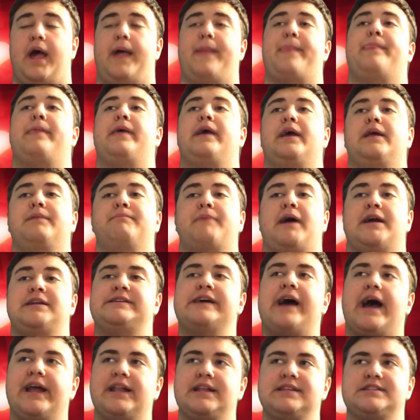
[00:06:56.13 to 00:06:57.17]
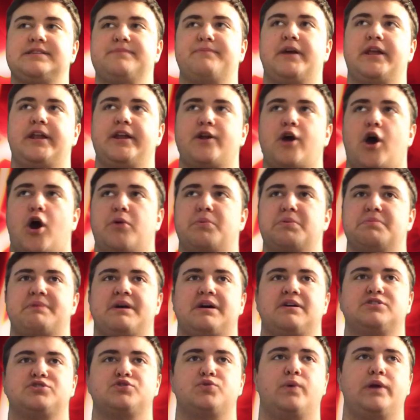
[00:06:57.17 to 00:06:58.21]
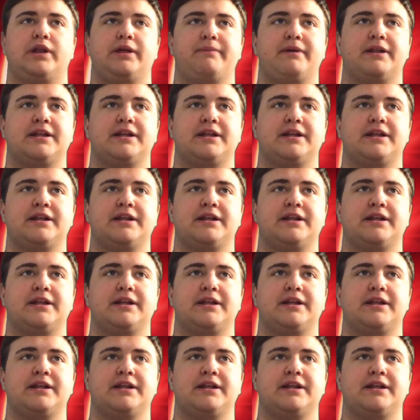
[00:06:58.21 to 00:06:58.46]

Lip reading: And then my dad ends up getting home about 20